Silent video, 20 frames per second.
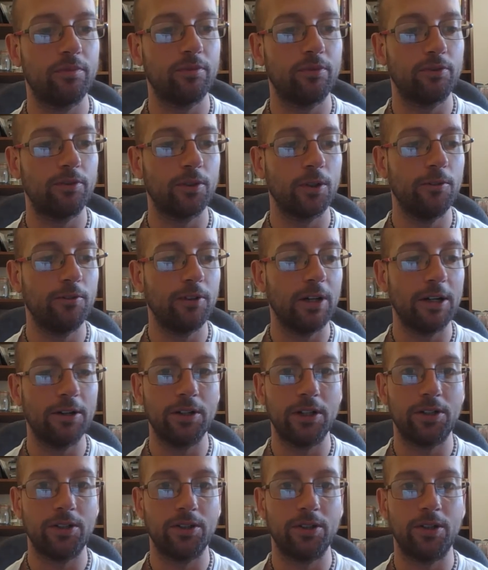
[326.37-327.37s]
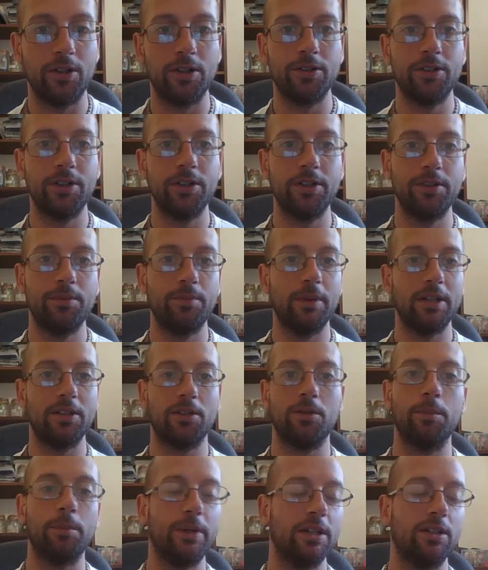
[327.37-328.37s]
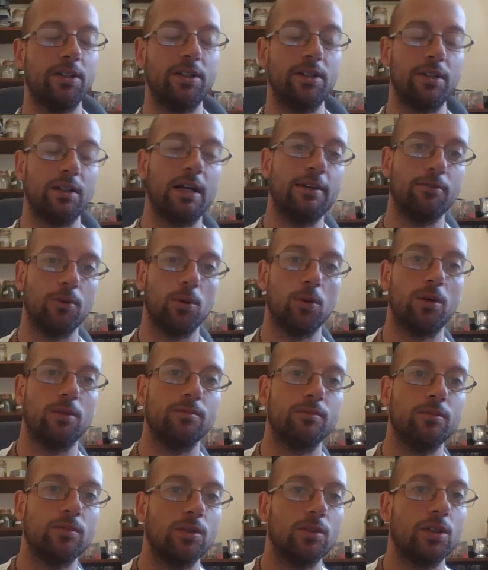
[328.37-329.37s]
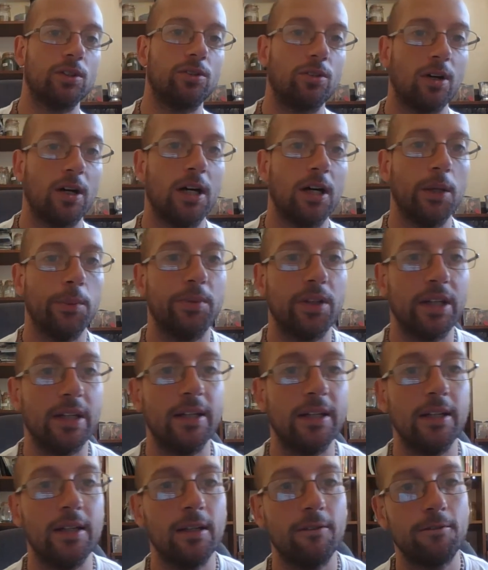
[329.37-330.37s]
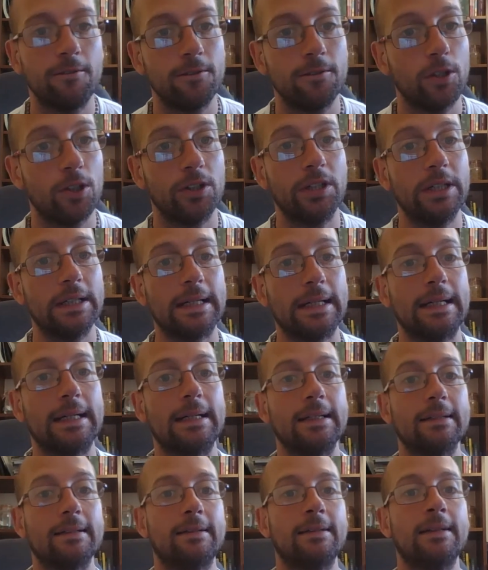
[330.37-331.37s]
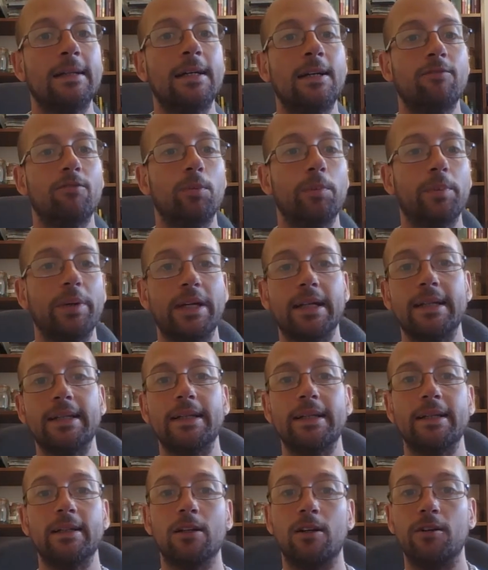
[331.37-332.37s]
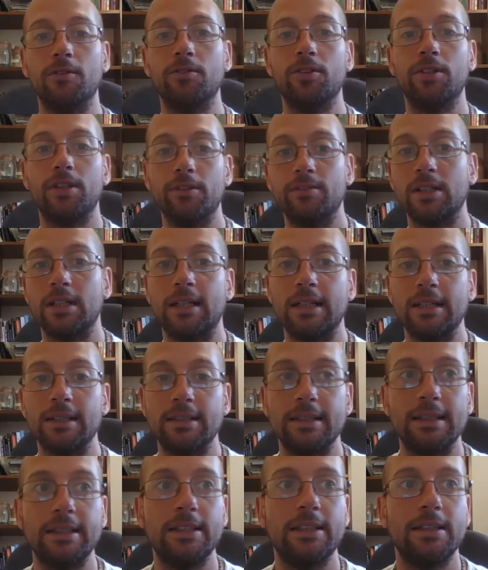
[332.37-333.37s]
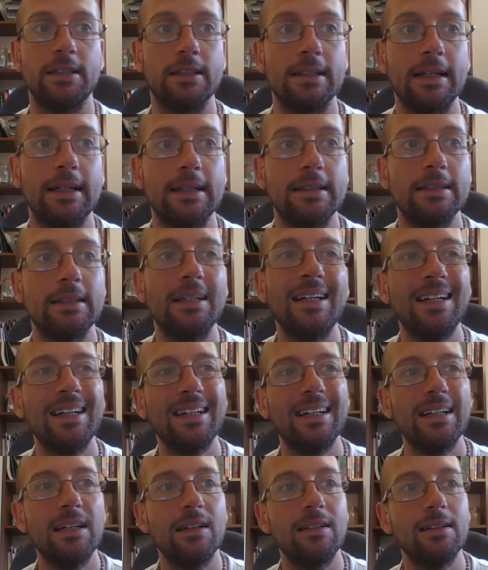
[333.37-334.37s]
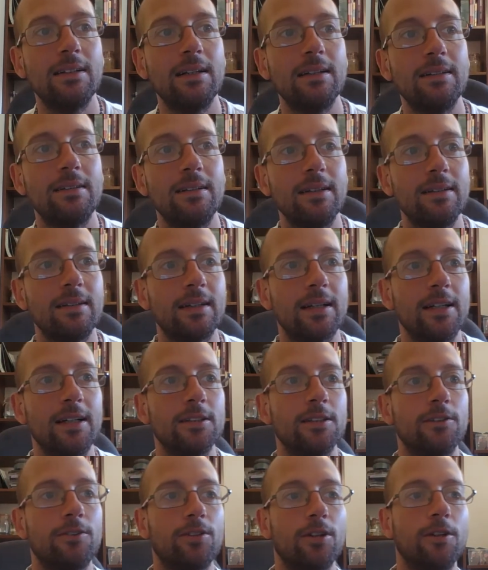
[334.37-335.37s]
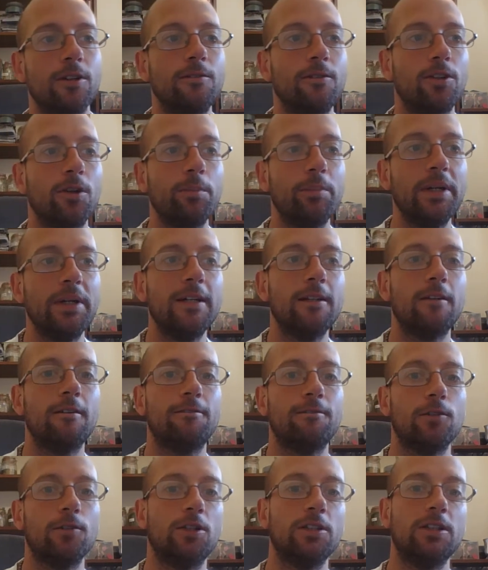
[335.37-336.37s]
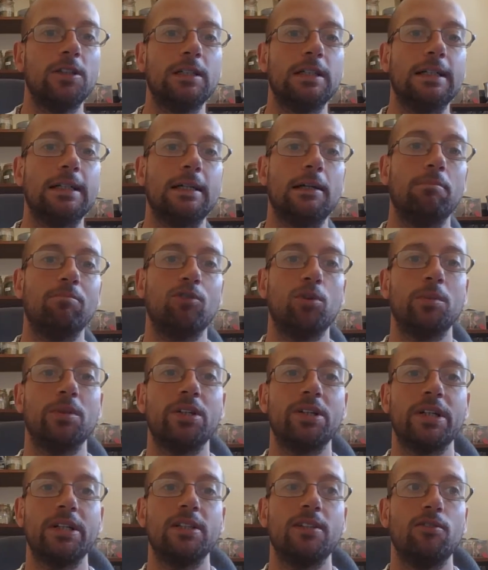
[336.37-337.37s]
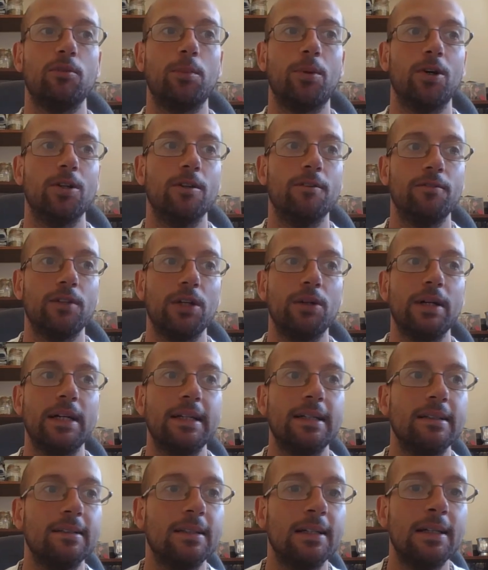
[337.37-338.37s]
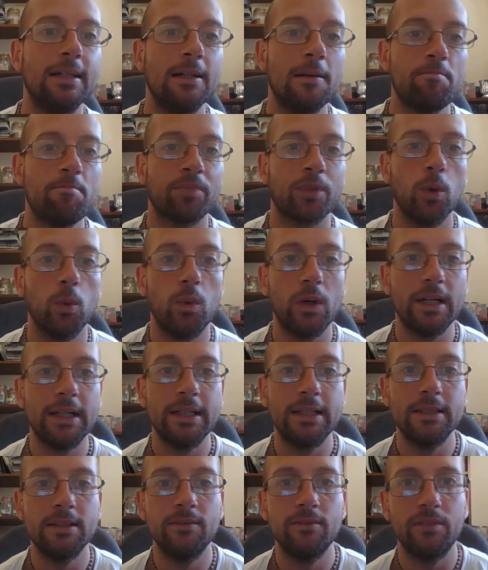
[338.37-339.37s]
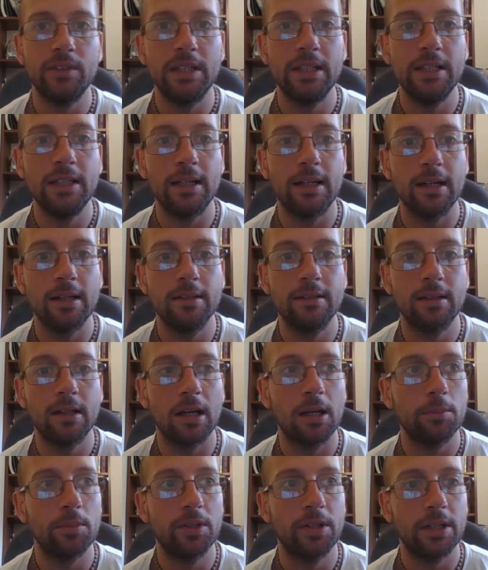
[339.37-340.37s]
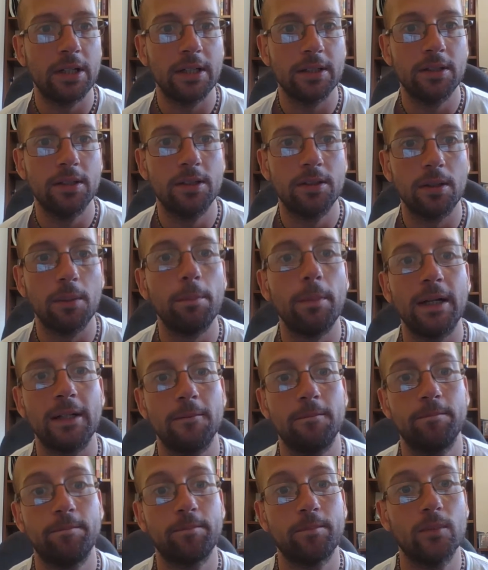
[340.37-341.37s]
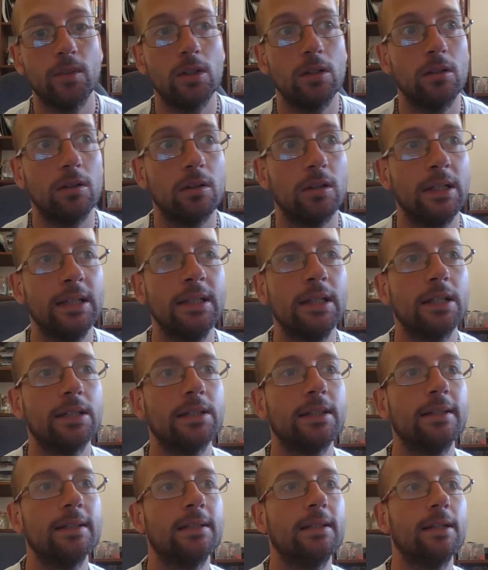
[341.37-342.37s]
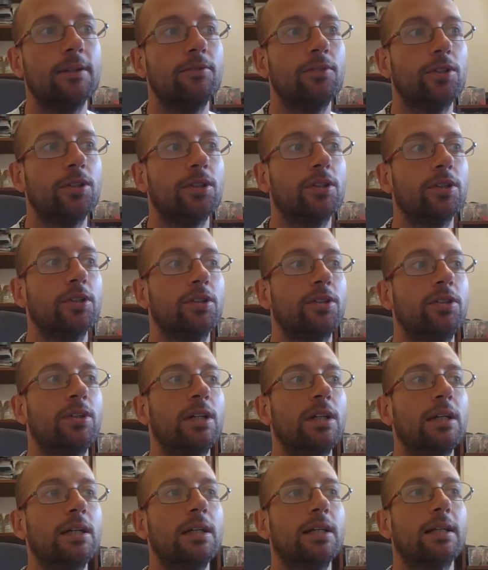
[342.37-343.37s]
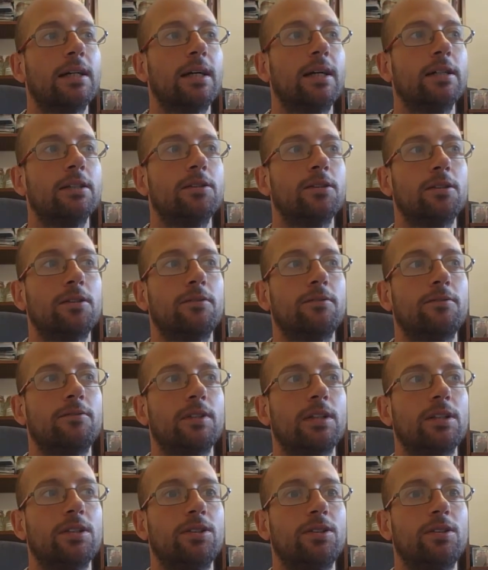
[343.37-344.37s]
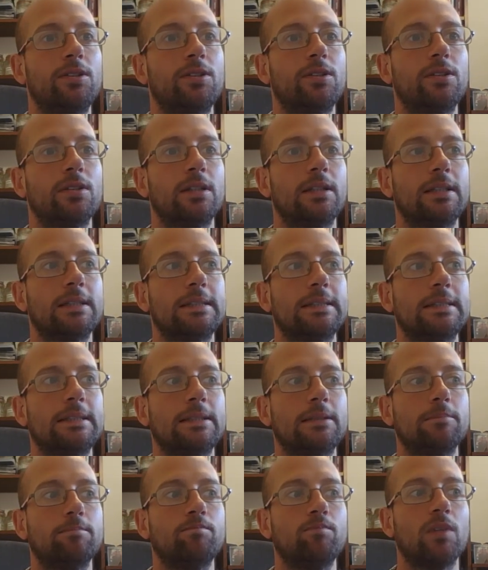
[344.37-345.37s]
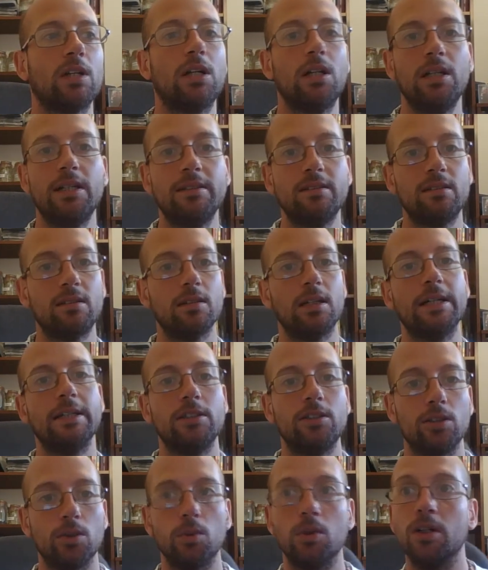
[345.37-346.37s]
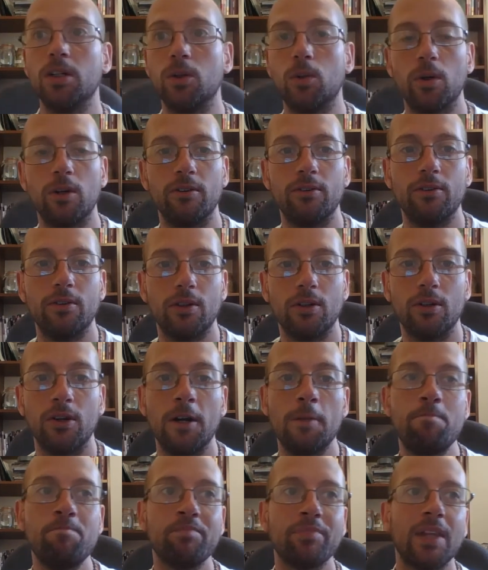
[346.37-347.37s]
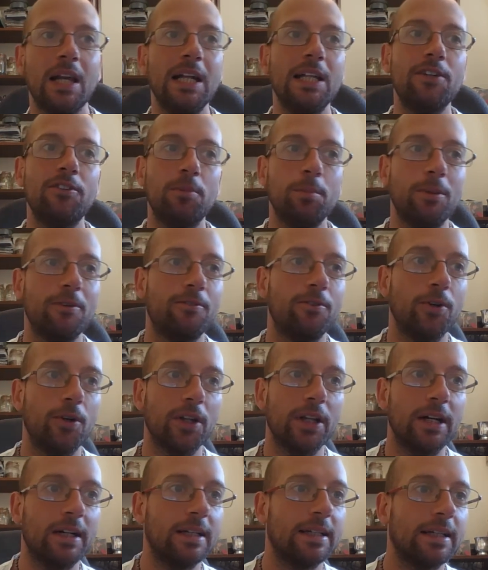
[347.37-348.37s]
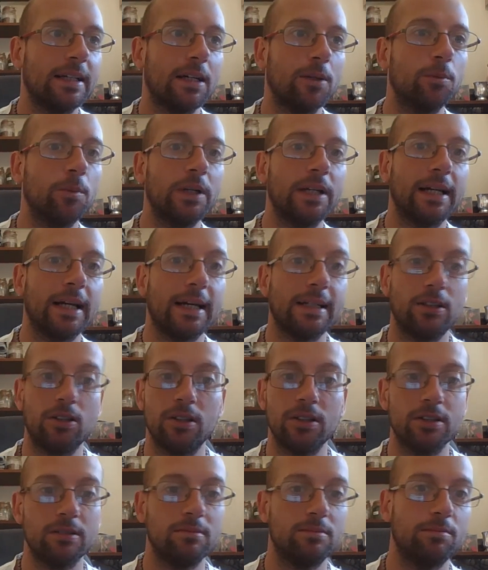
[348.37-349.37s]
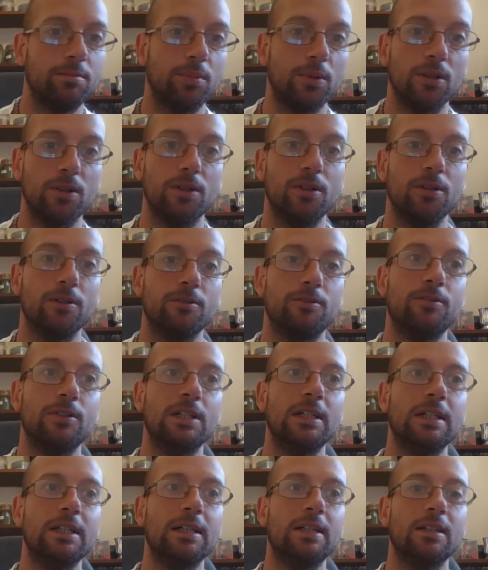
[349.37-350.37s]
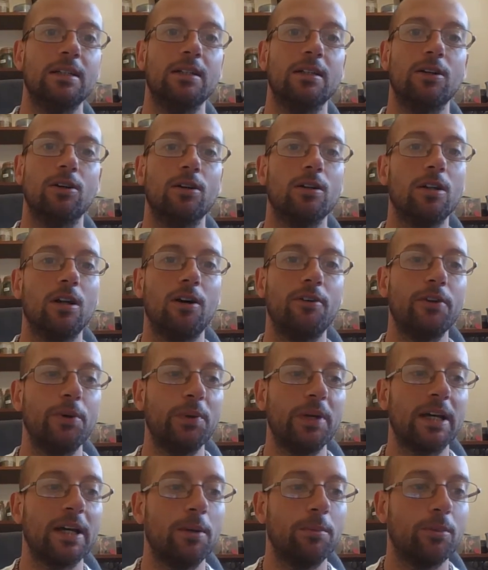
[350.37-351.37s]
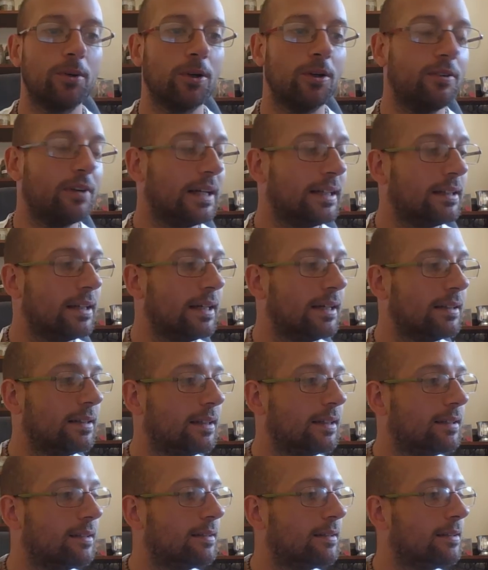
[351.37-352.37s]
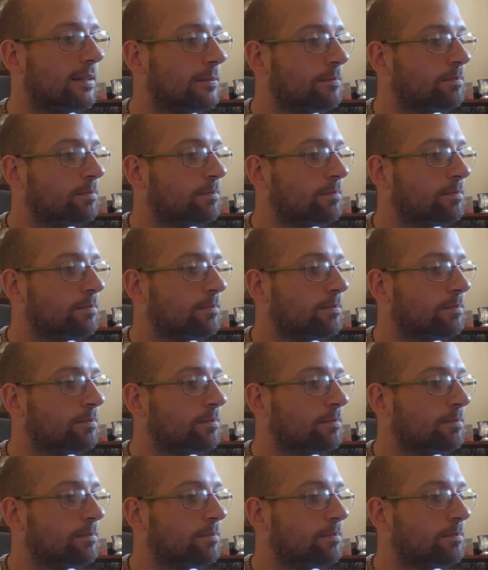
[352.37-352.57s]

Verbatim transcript: through various sources, bits and pieces, everyone describes the flood as the beginning of civilization, and this is kind of true. To me, the flood, from a scientific point of view, is when the ice caps started to melt. All right, and that gives us kind of this clean slate to work with. All right, anything before that, again, we cannot prove. You know, a lot of it we can prove. In this,